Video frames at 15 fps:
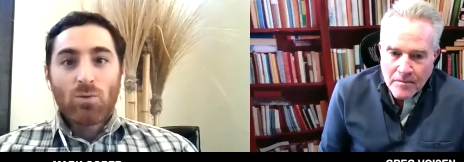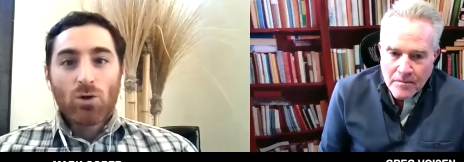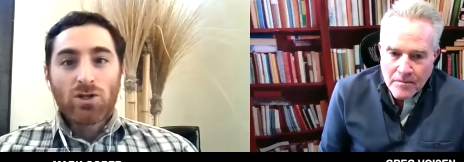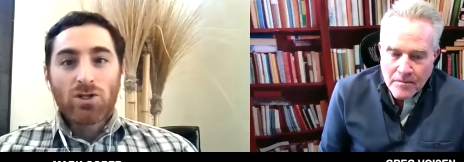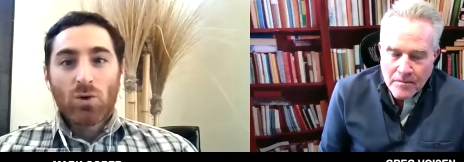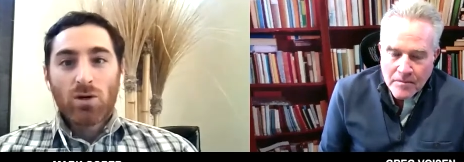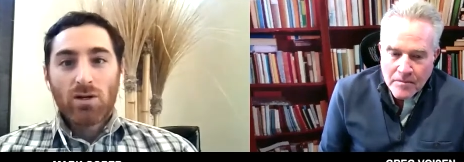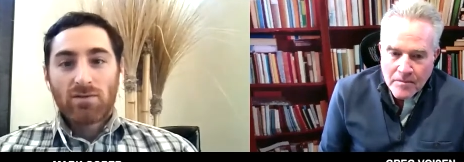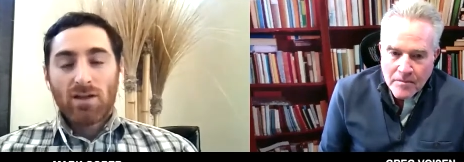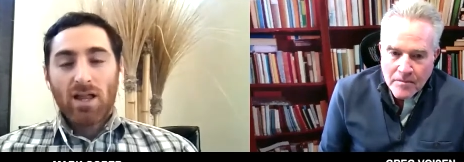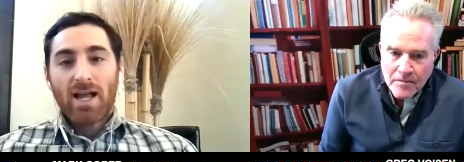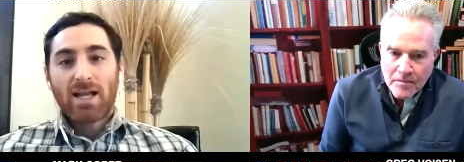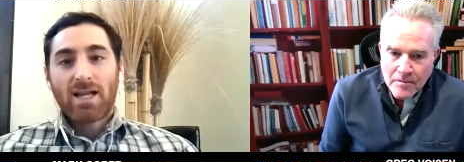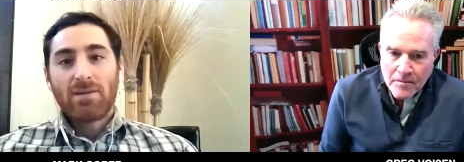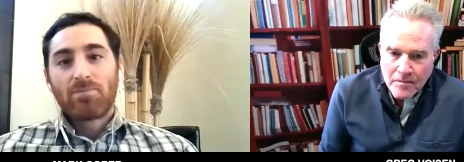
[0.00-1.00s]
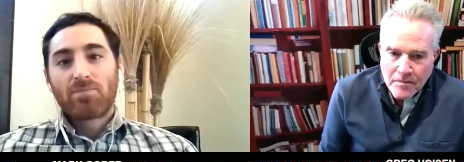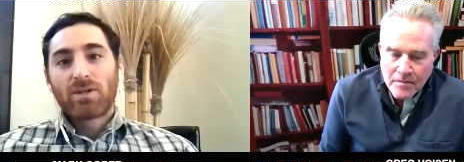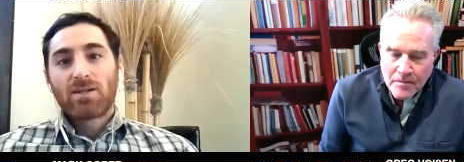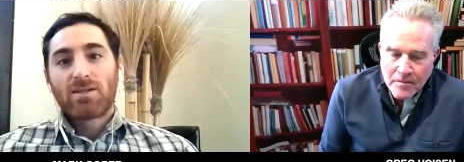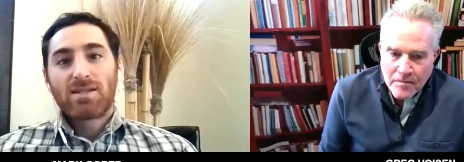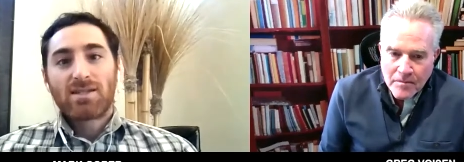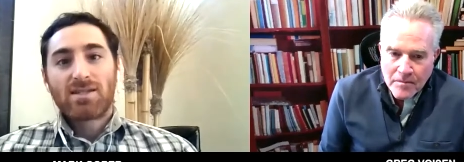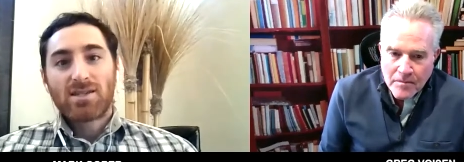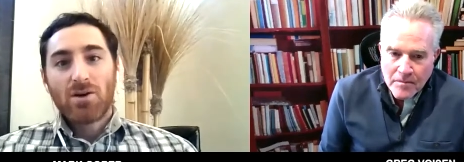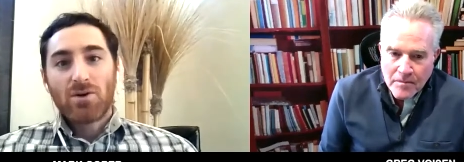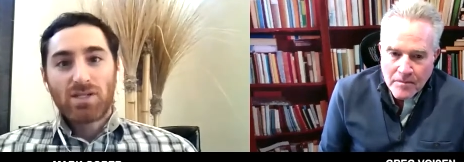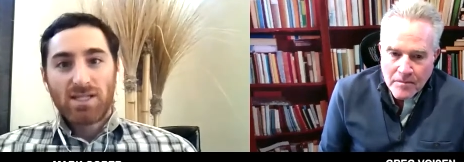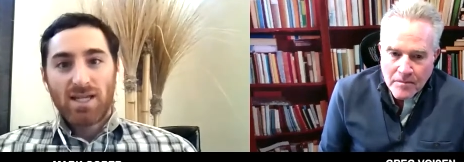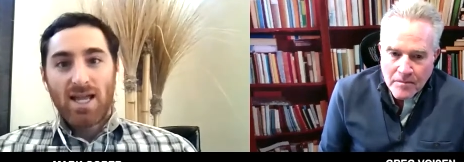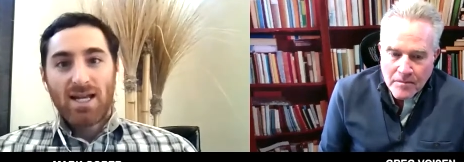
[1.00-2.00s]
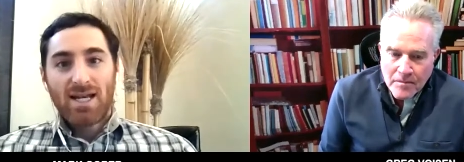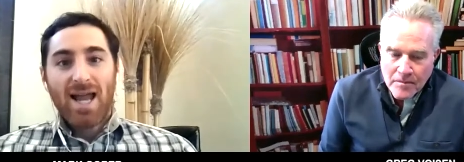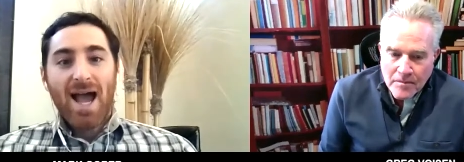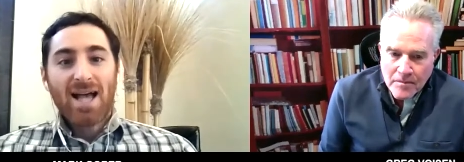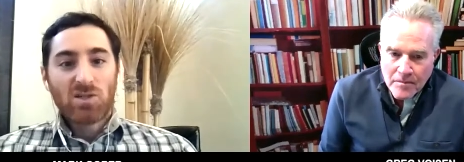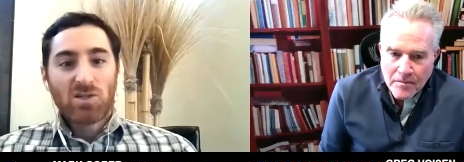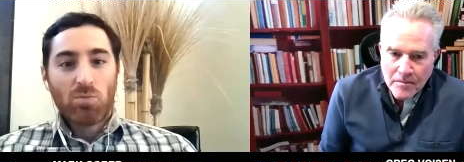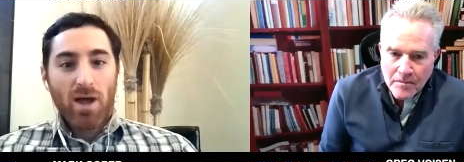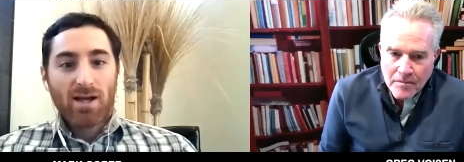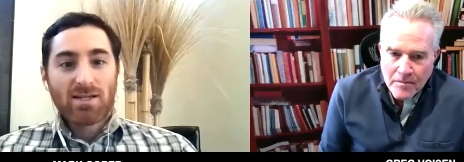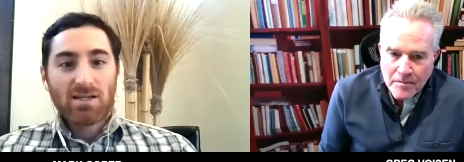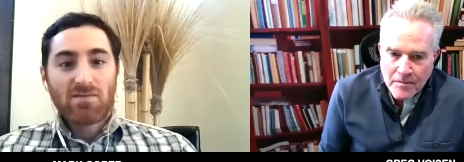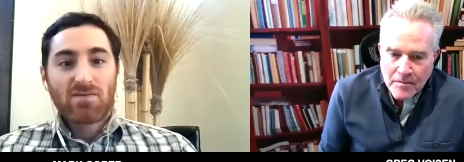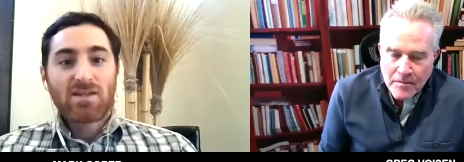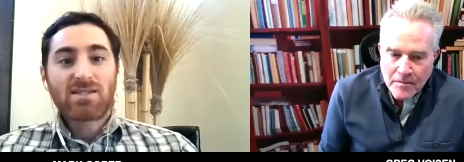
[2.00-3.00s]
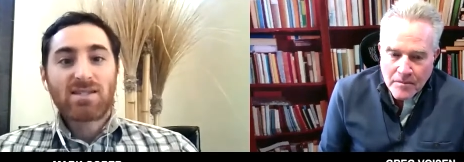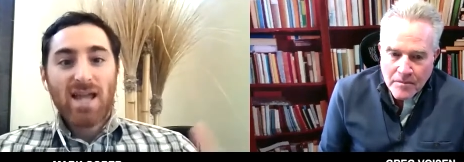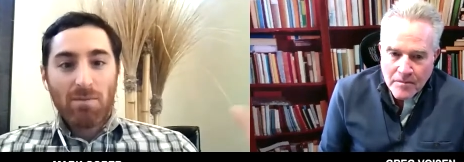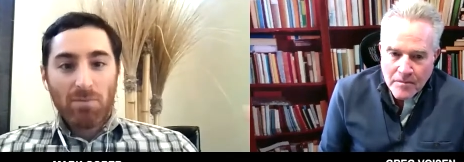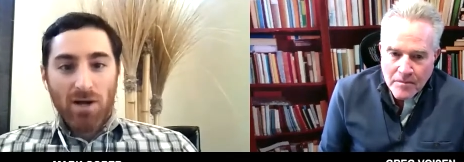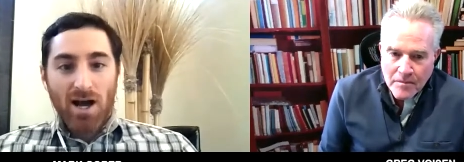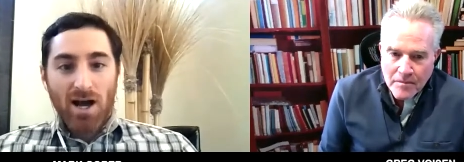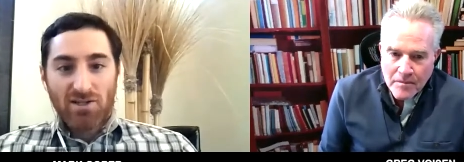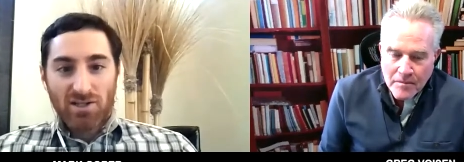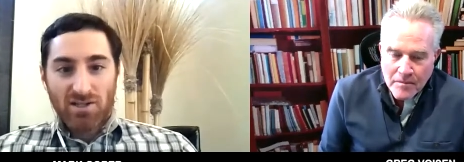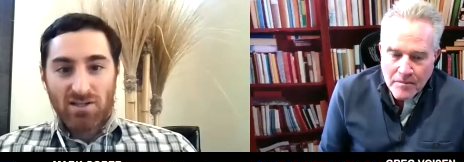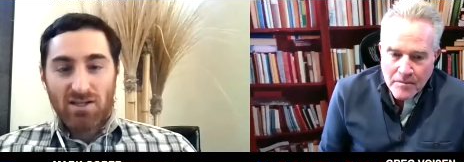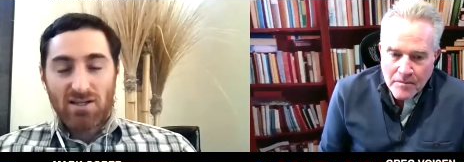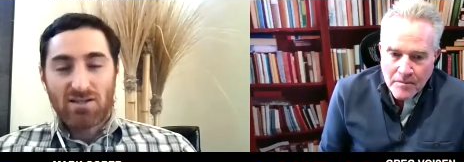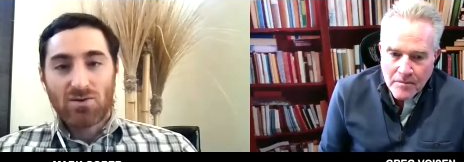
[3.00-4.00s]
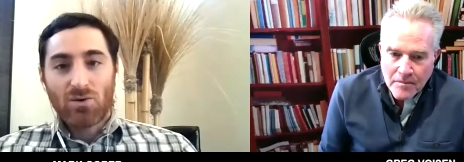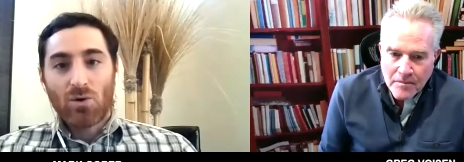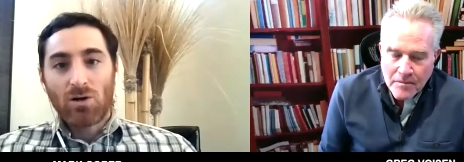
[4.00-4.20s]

Speaker 1: we're sort of like dissociated aspects of the same consciousness.